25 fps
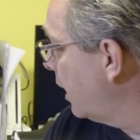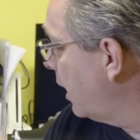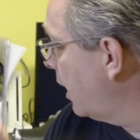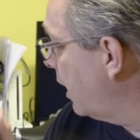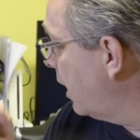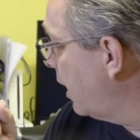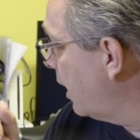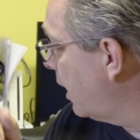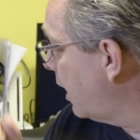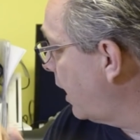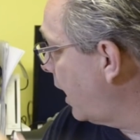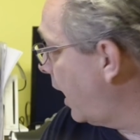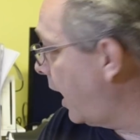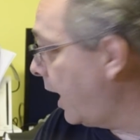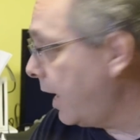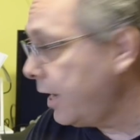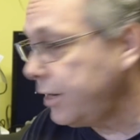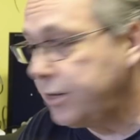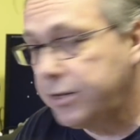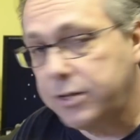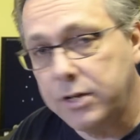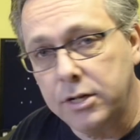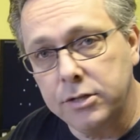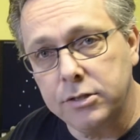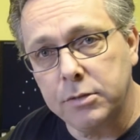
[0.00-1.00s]

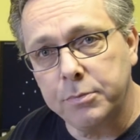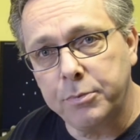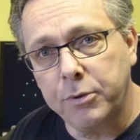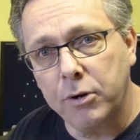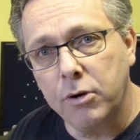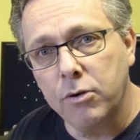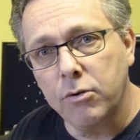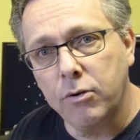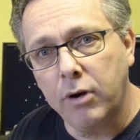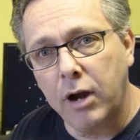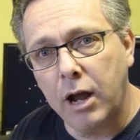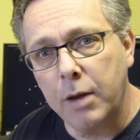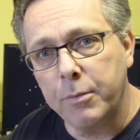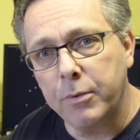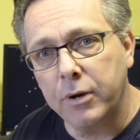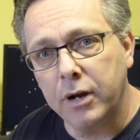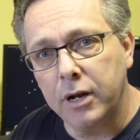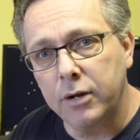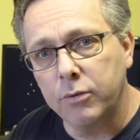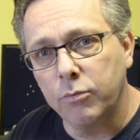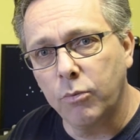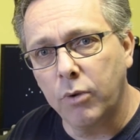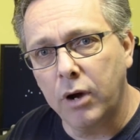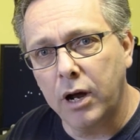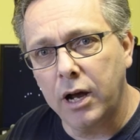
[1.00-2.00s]
And she is a programmer.
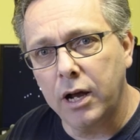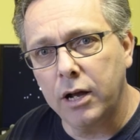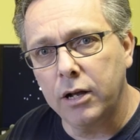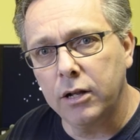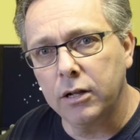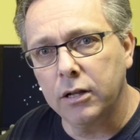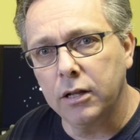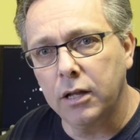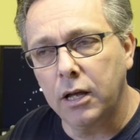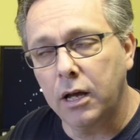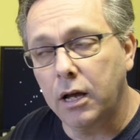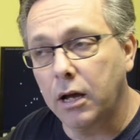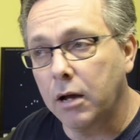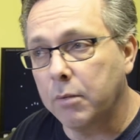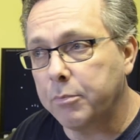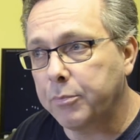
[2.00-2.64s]
And while